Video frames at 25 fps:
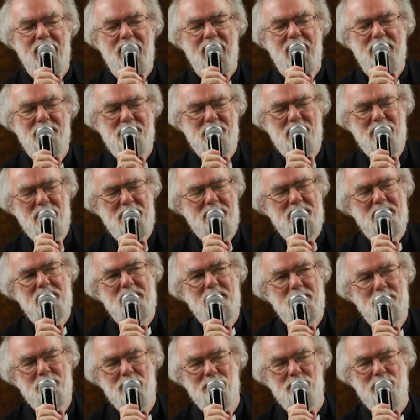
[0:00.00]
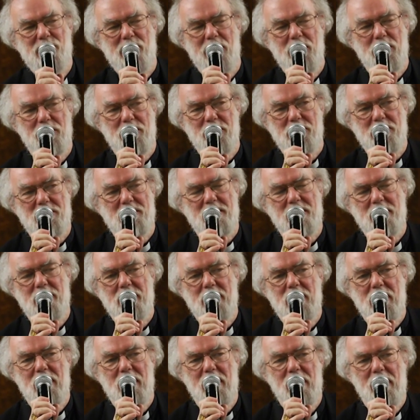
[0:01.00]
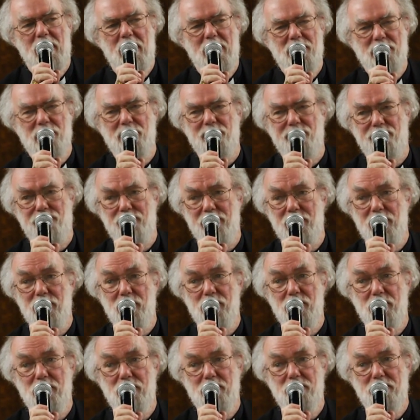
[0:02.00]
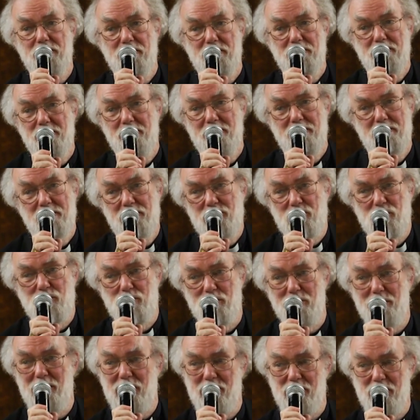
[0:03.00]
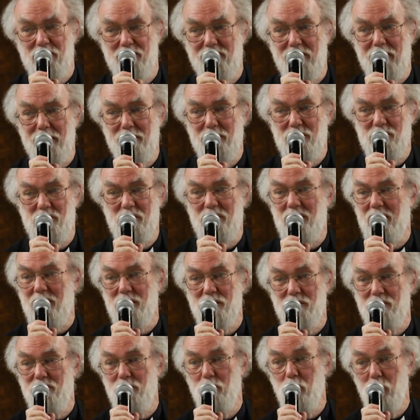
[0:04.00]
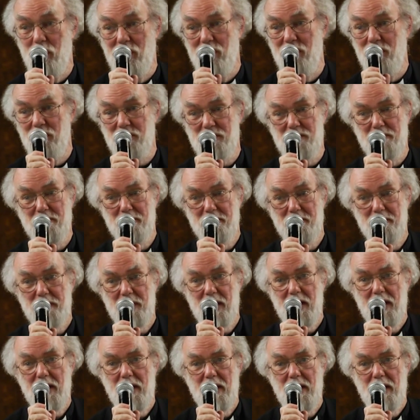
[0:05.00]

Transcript: I said a moment ago that I don't feel social media developments are the end of the world,